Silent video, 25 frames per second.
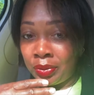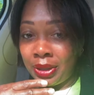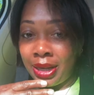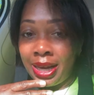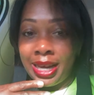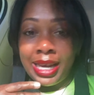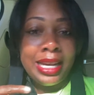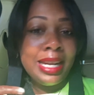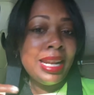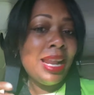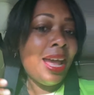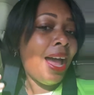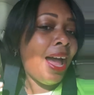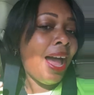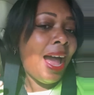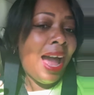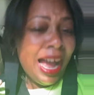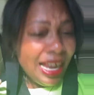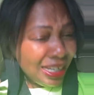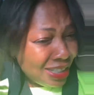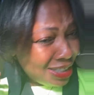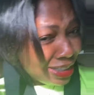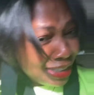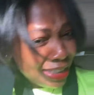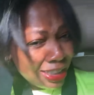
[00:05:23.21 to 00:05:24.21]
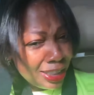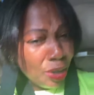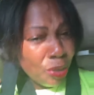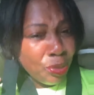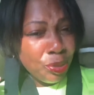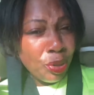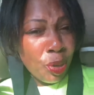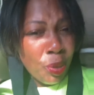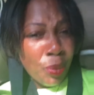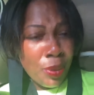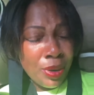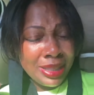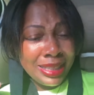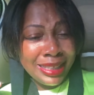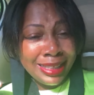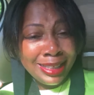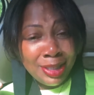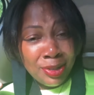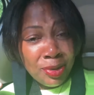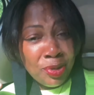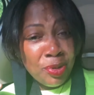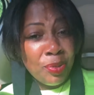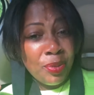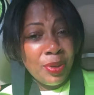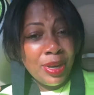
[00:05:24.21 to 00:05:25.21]
And I just don't know what to
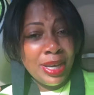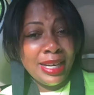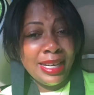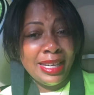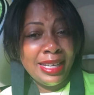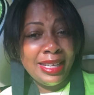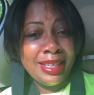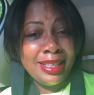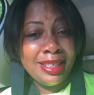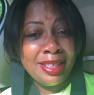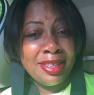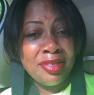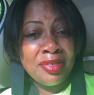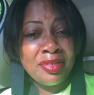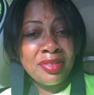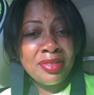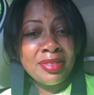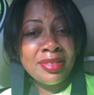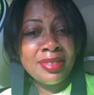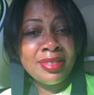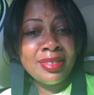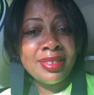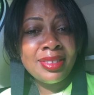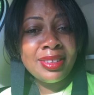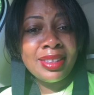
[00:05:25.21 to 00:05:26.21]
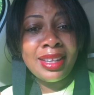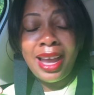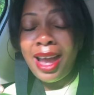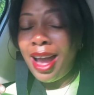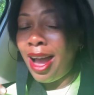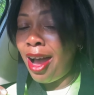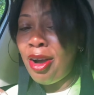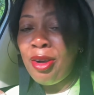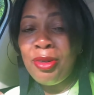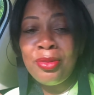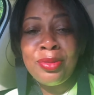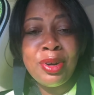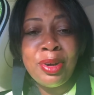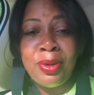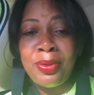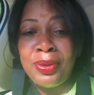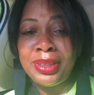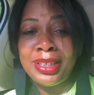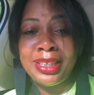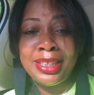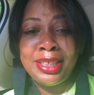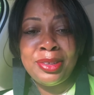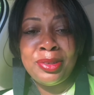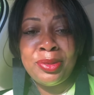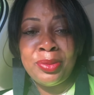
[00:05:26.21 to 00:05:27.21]
do with it. I don't know what
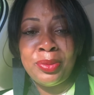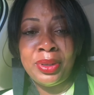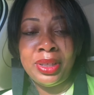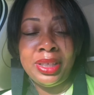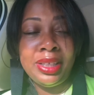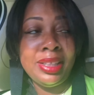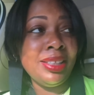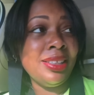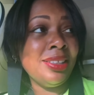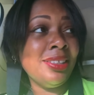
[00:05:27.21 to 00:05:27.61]
to do with it.